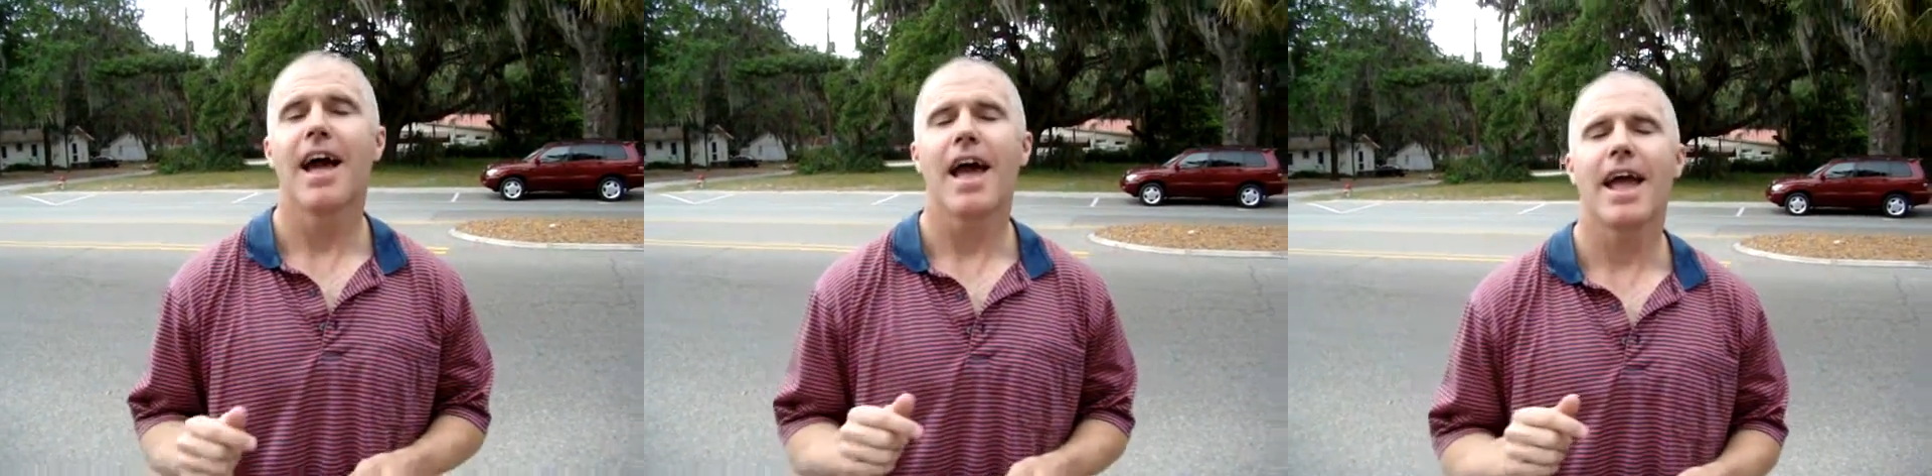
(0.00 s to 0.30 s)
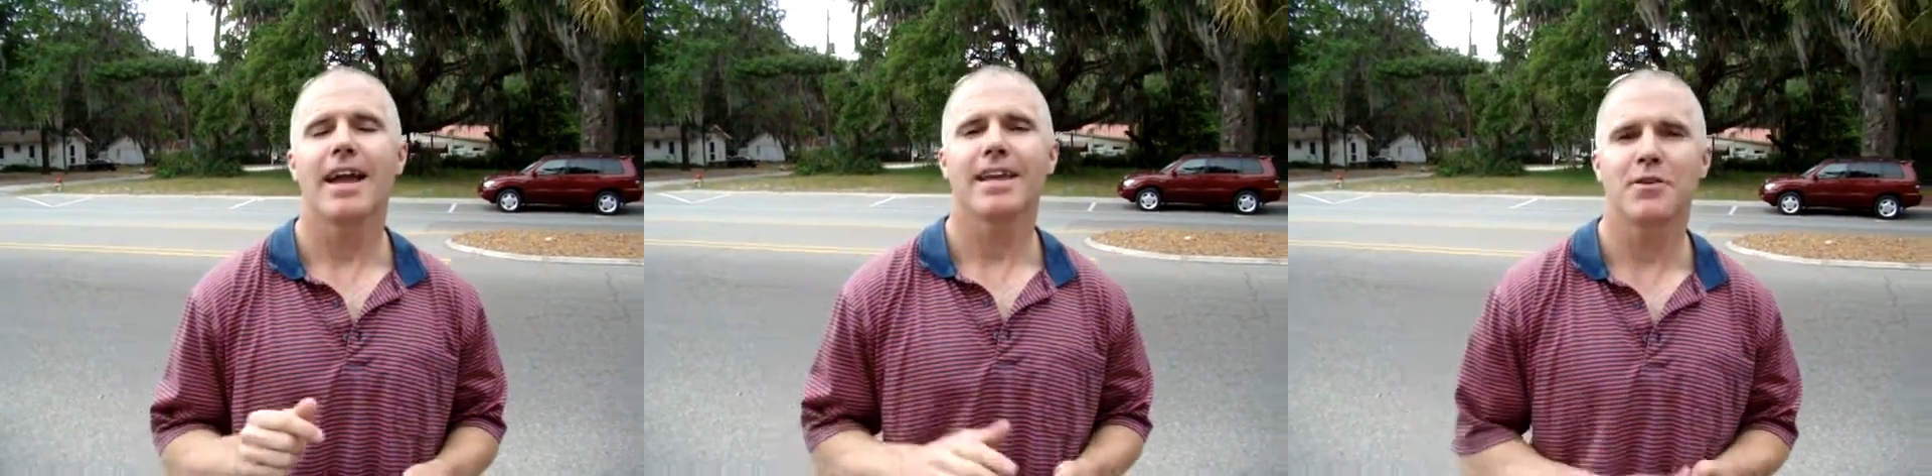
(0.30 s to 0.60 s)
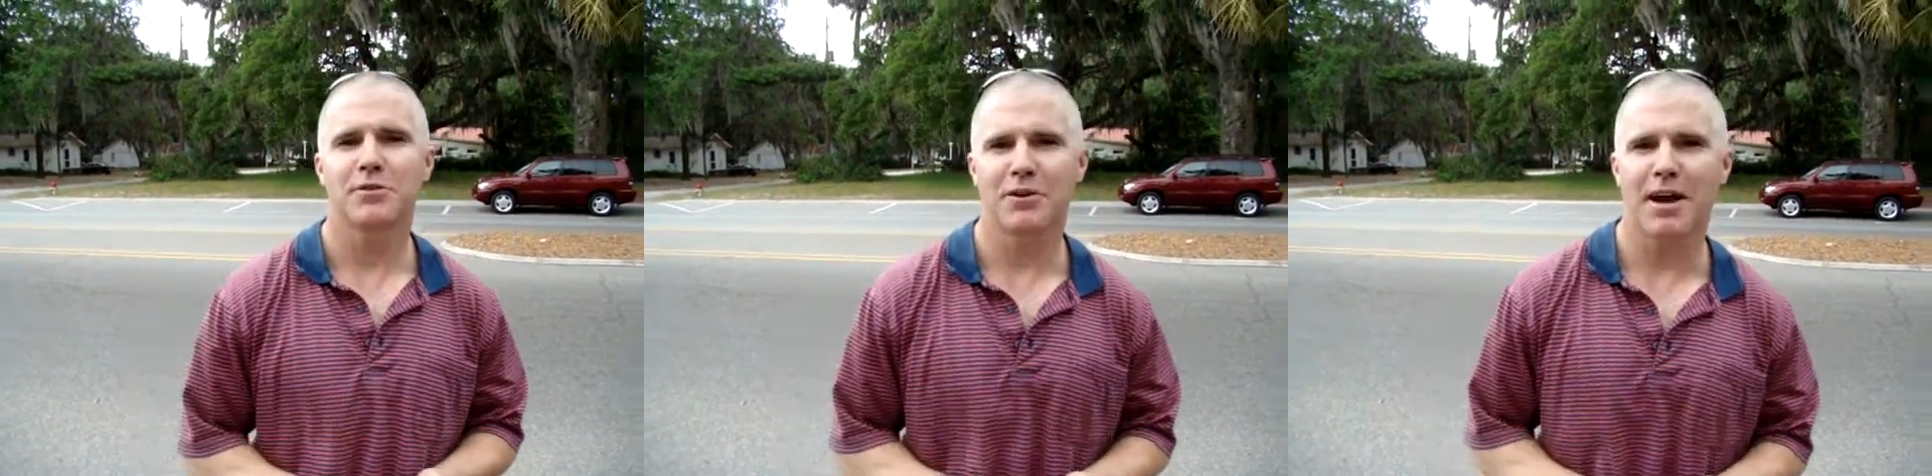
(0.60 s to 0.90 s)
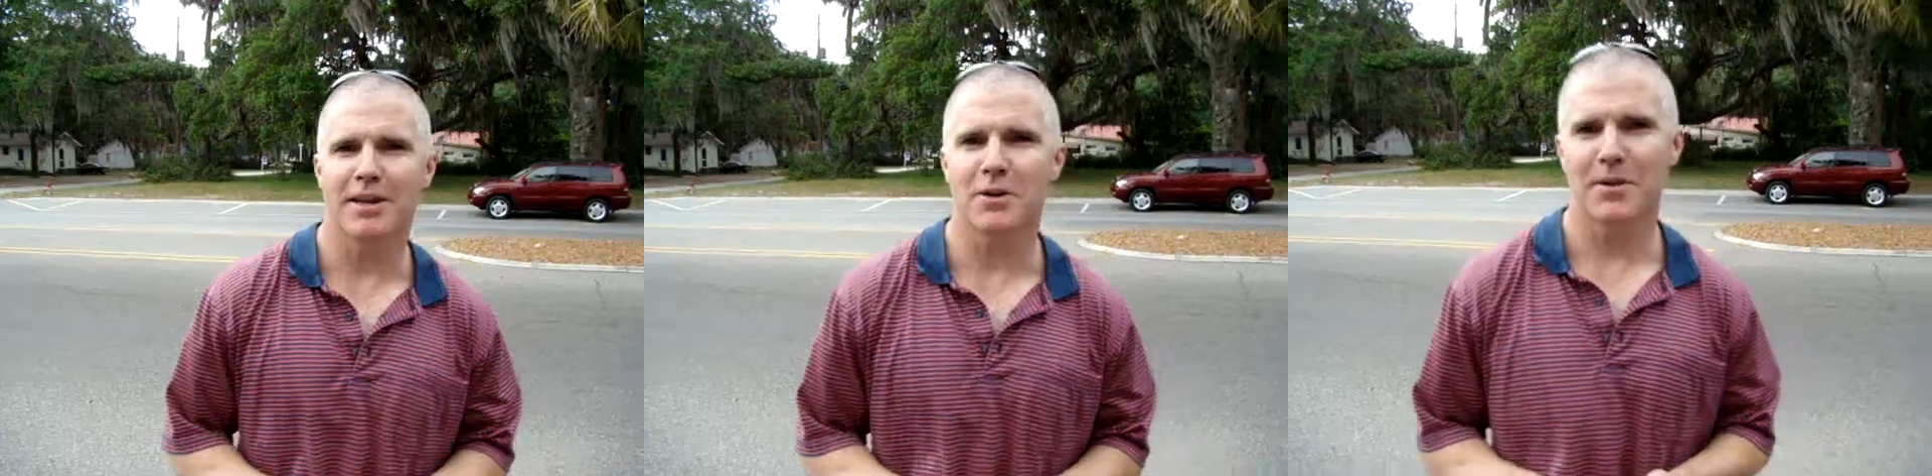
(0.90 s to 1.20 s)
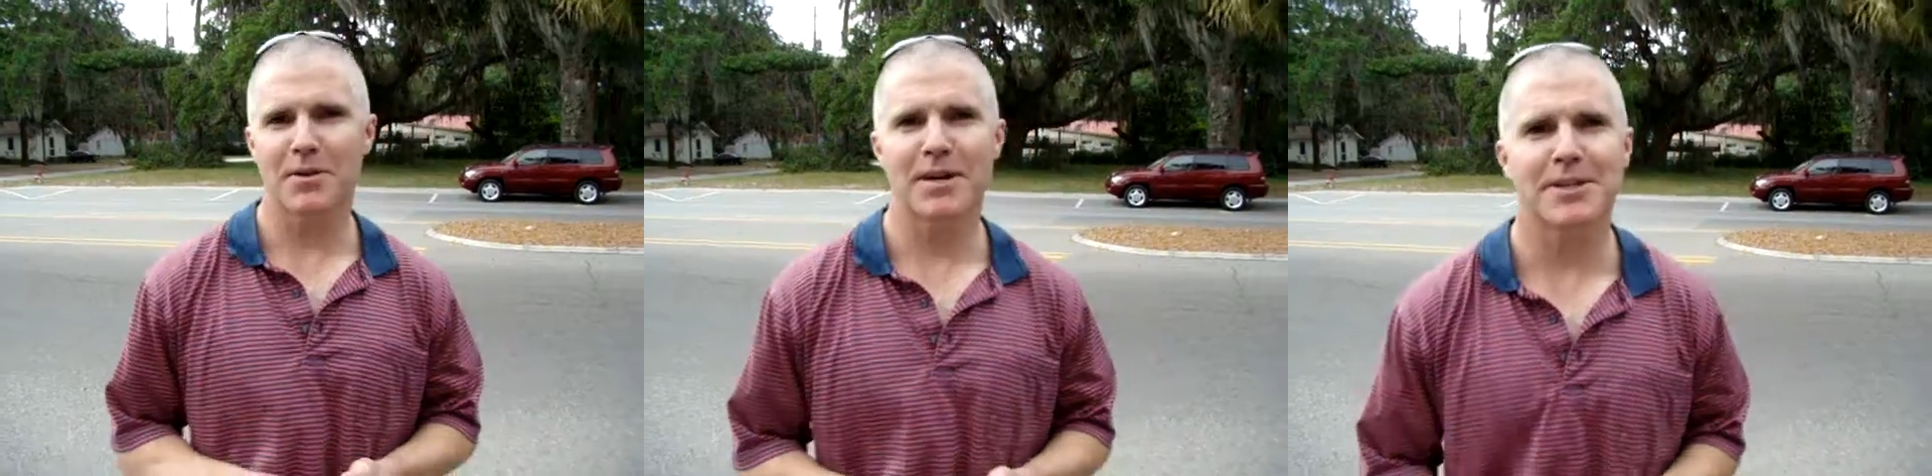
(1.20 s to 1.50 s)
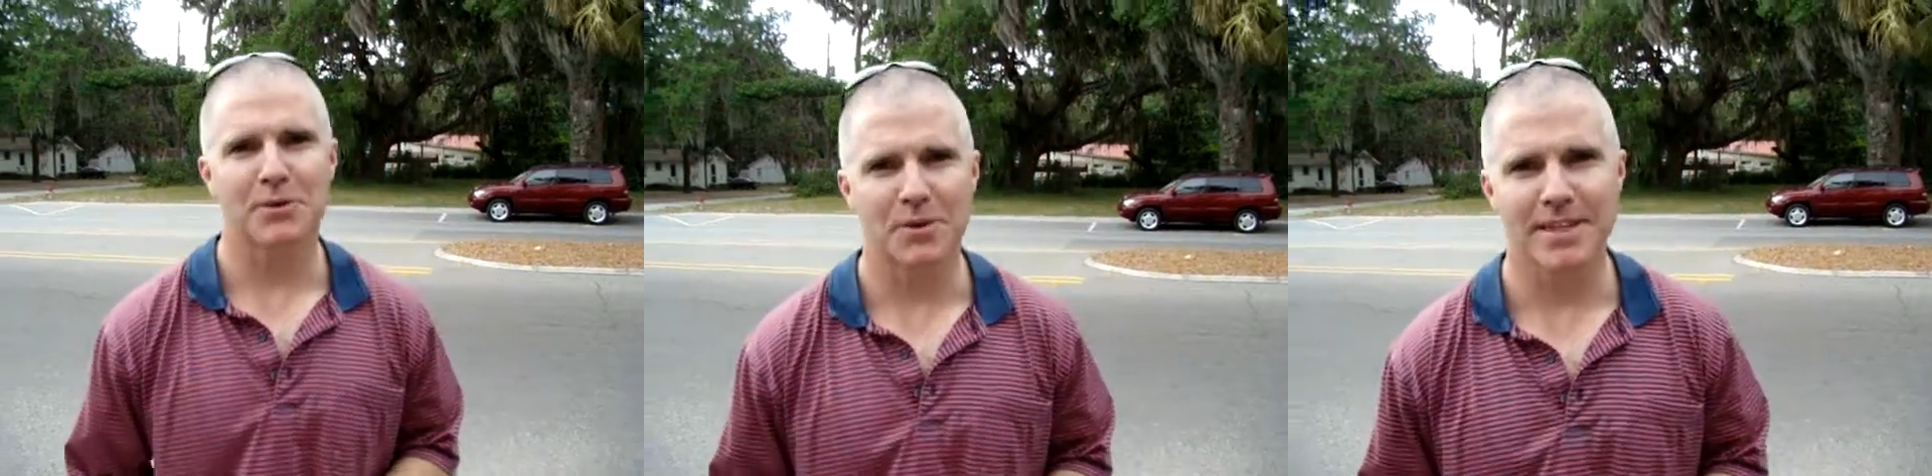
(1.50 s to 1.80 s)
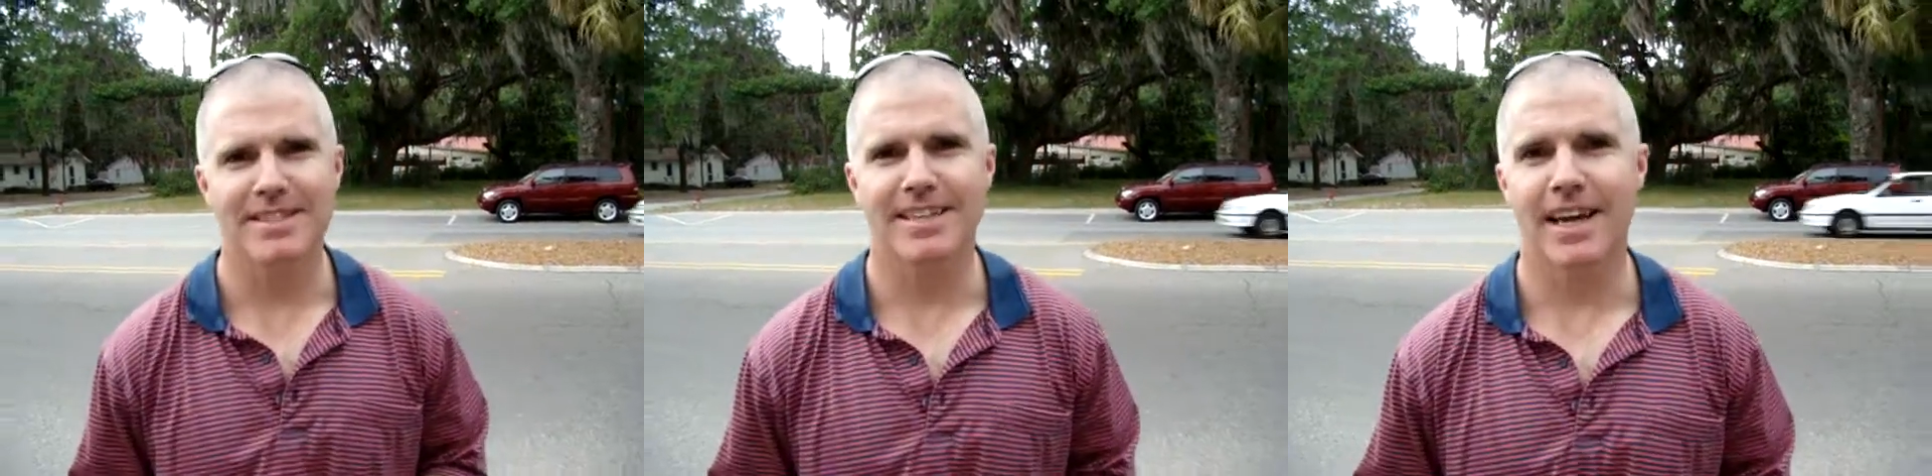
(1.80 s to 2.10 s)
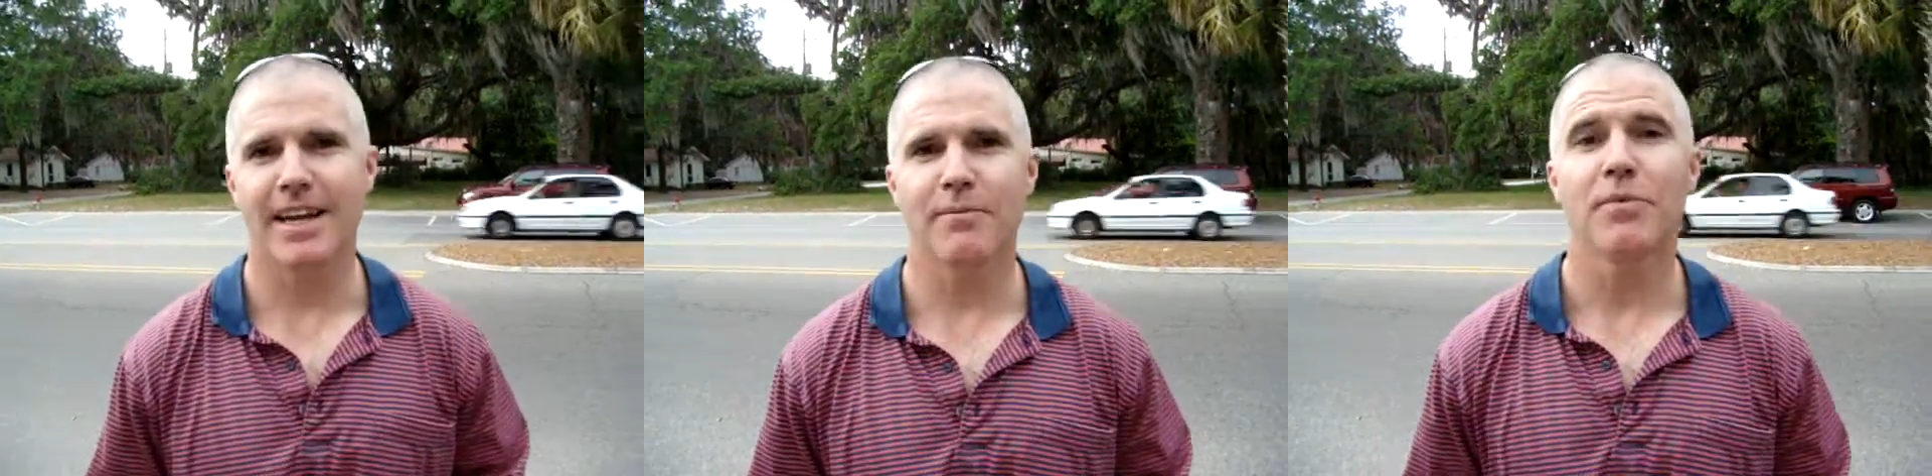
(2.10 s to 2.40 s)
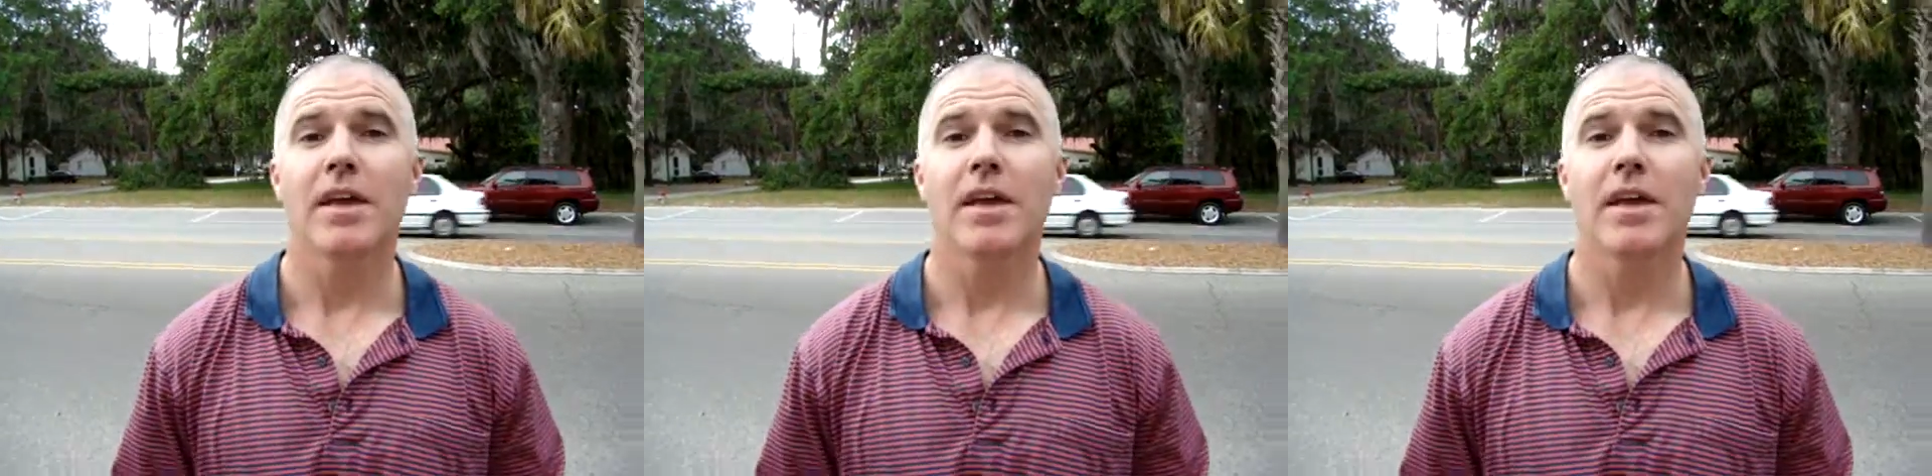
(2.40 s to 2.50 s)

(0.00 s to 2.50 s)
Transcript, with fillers: Hey, Keith Strawn here with Low Country Real Estate,